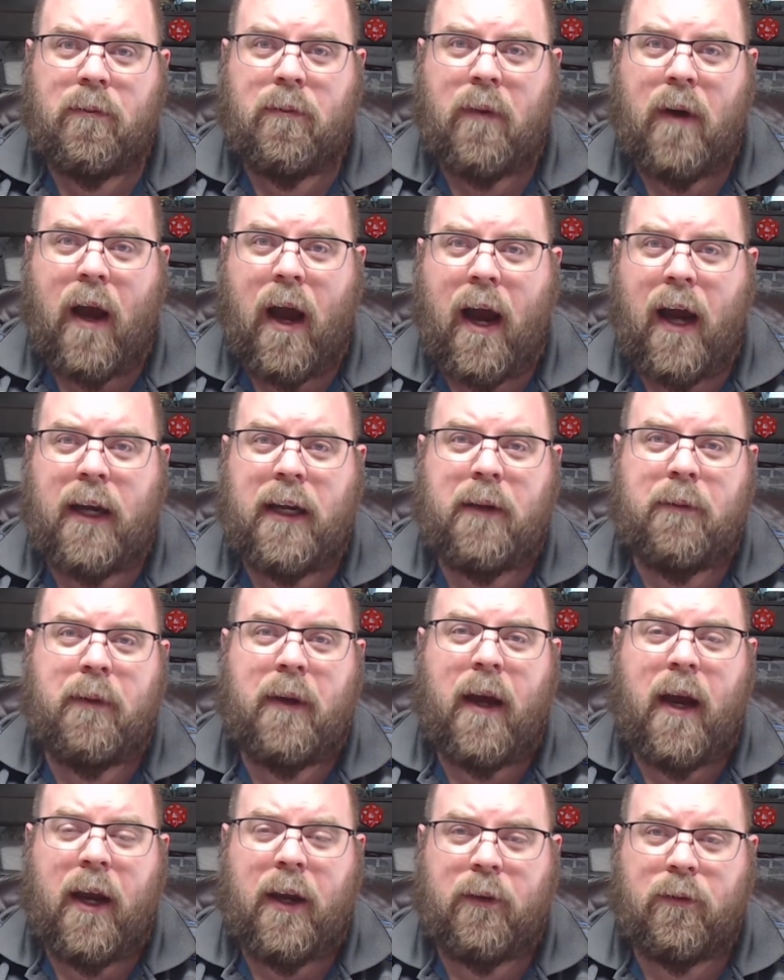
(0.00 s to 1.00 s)
hiding
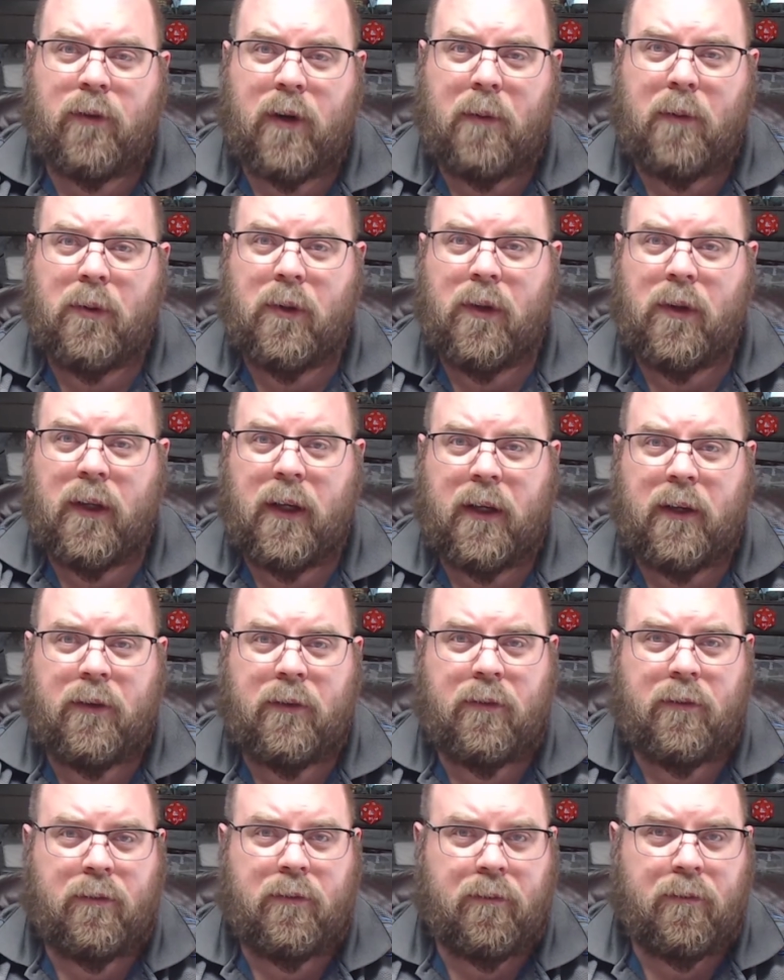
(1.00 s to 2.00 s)
behind rubble
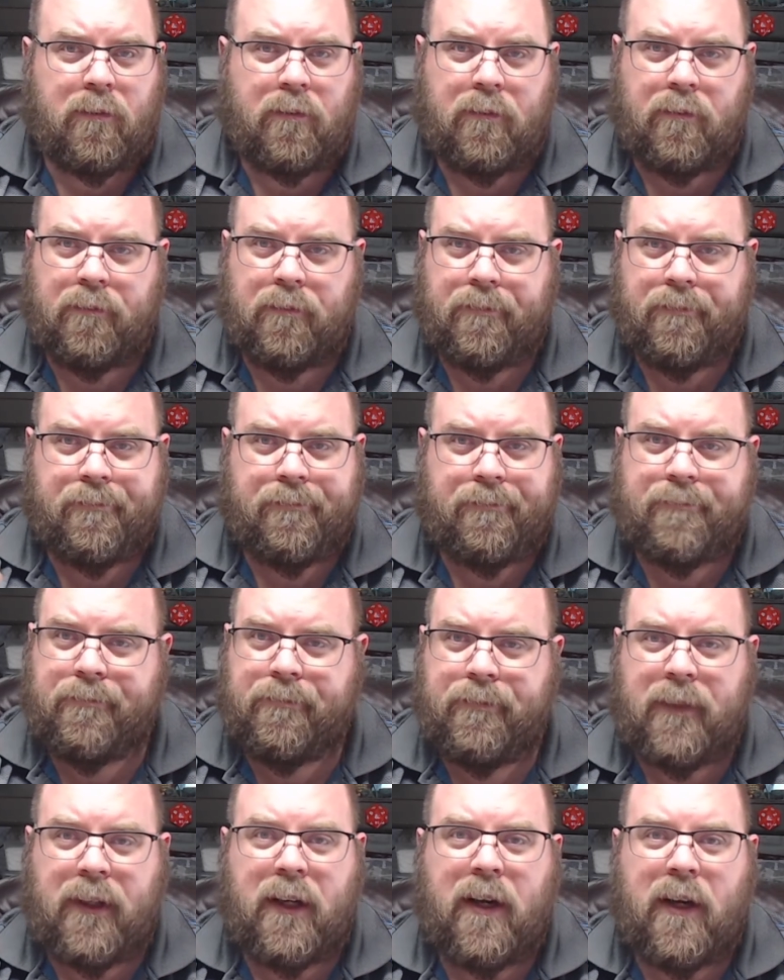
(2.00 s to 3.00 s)
and
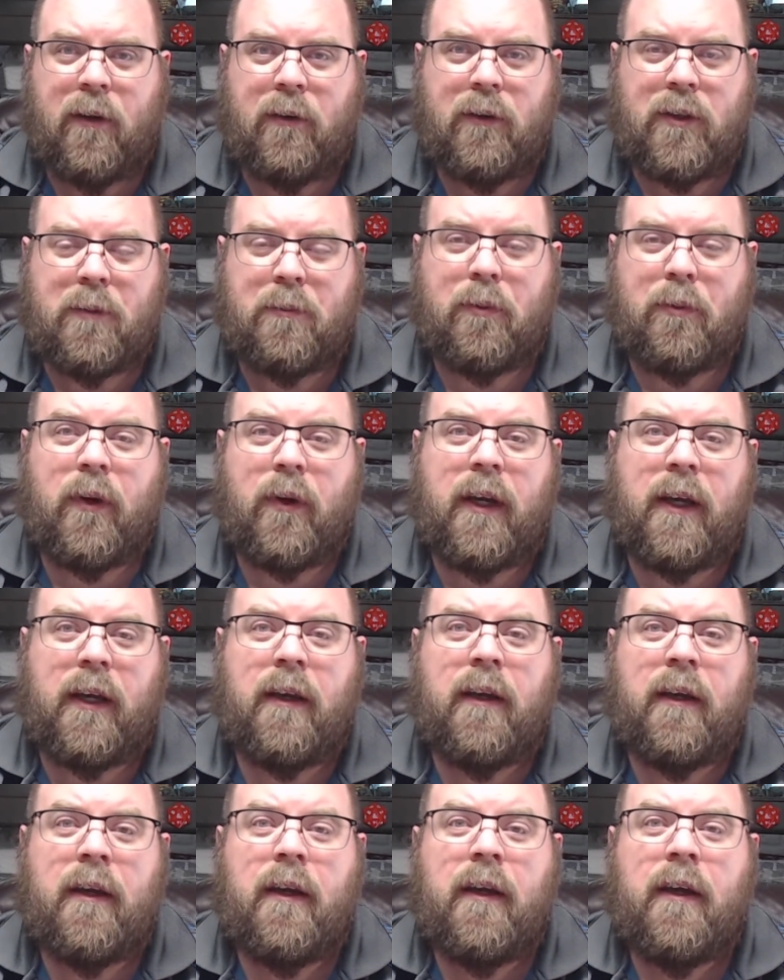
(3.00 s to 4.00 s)

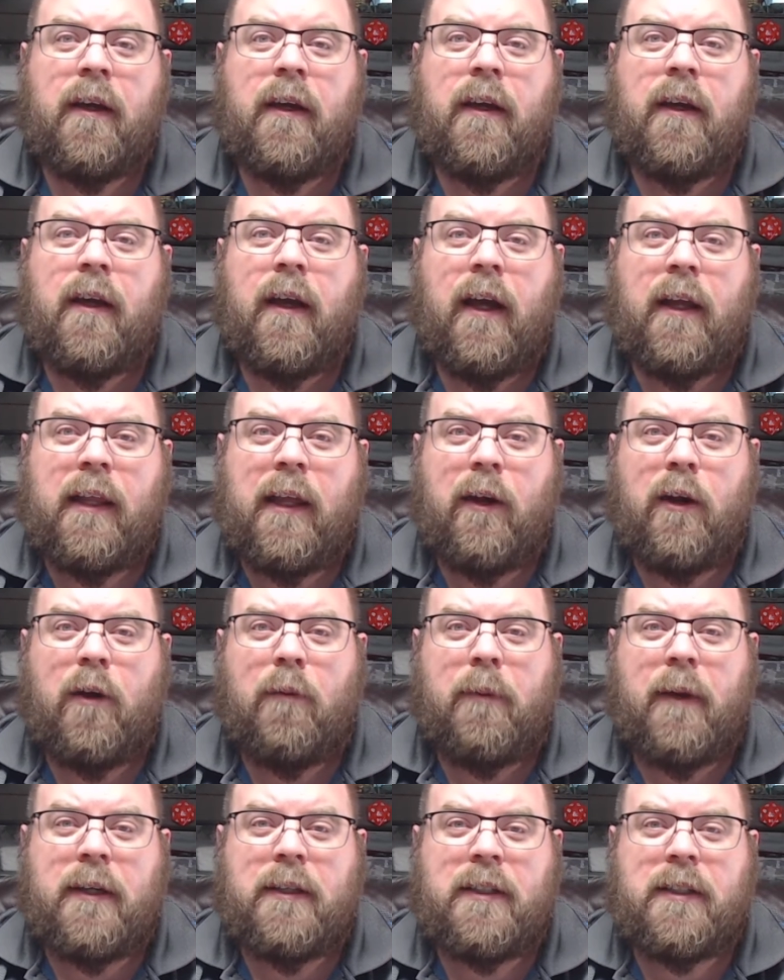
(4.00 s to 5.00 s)
debris, and they were
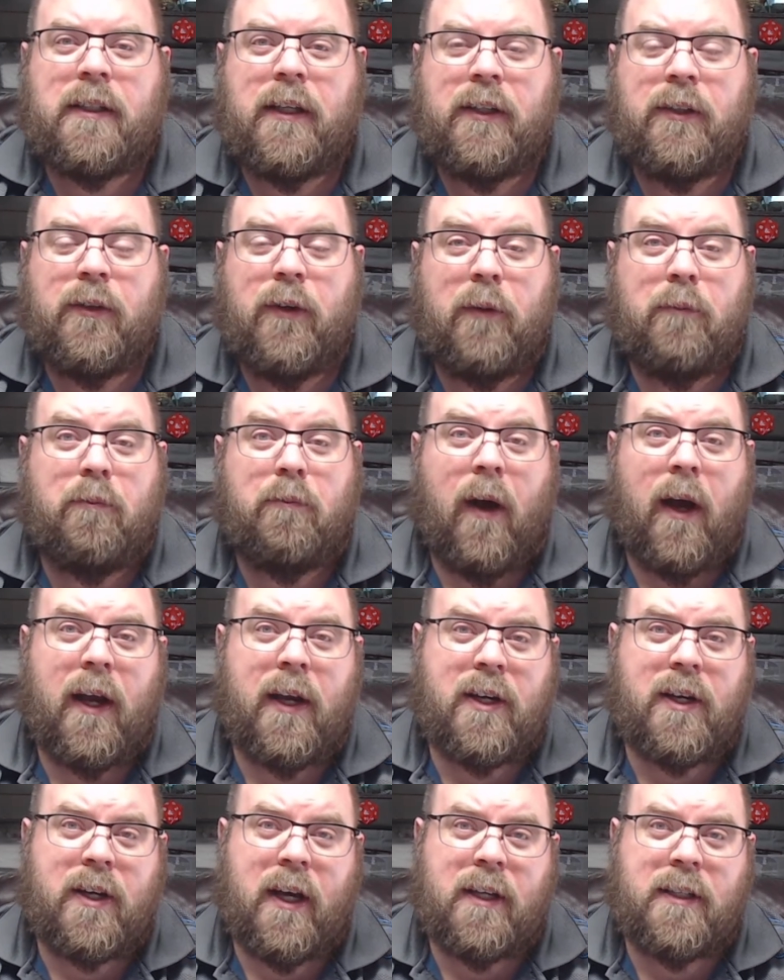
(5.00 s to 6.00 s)
basically doing
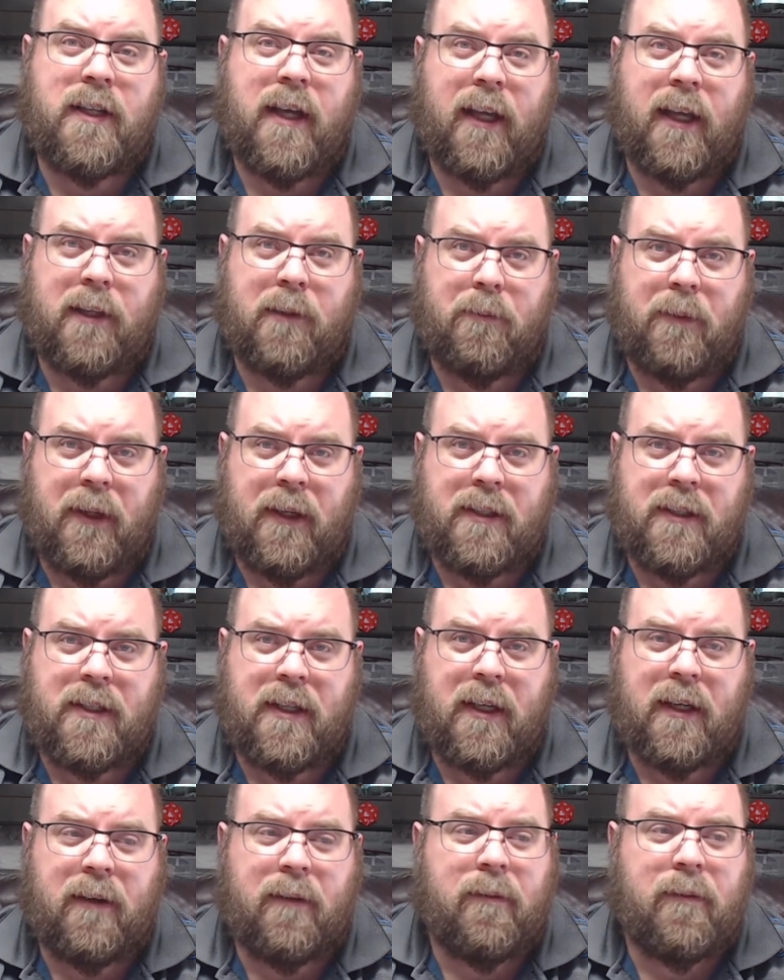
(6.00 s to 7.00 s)
pot shots at the
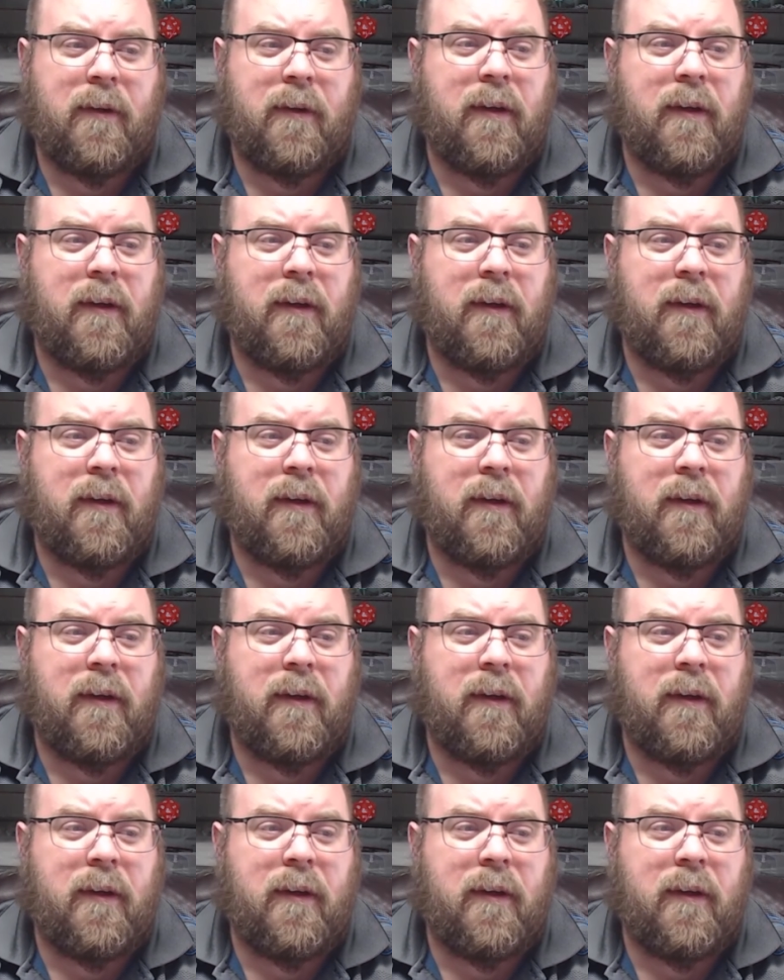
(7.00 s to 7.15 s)
PC.